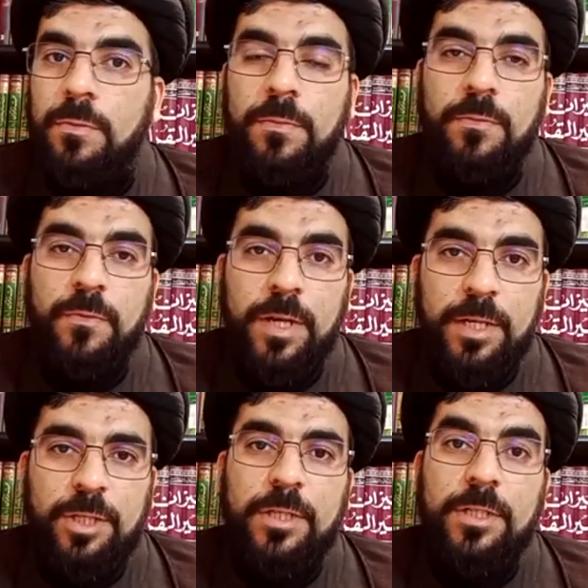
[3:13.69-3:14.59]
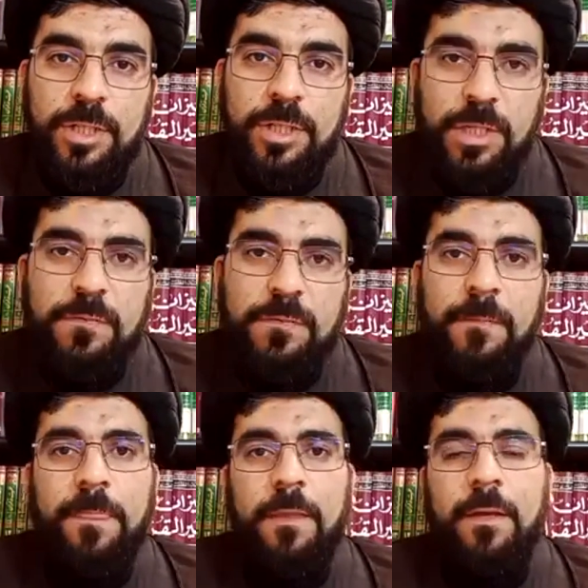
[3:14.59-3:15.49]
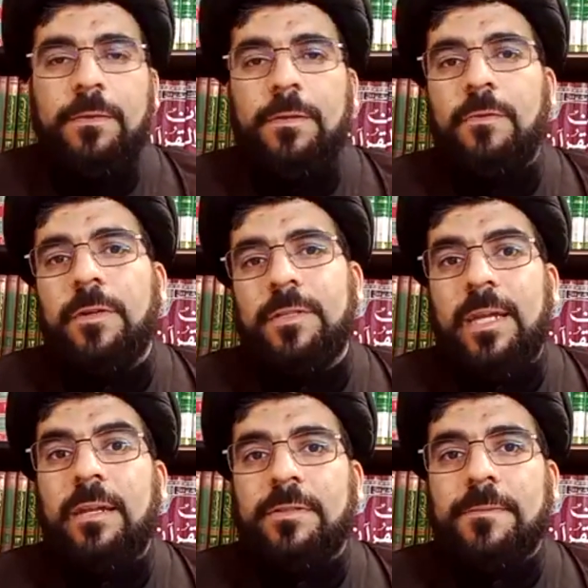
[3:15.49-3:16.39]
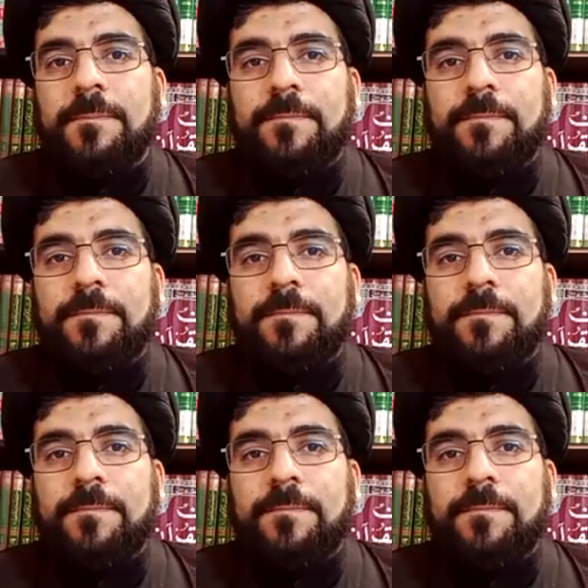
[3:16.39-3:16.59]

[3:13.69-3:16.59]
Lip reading: reach and achieve during salat.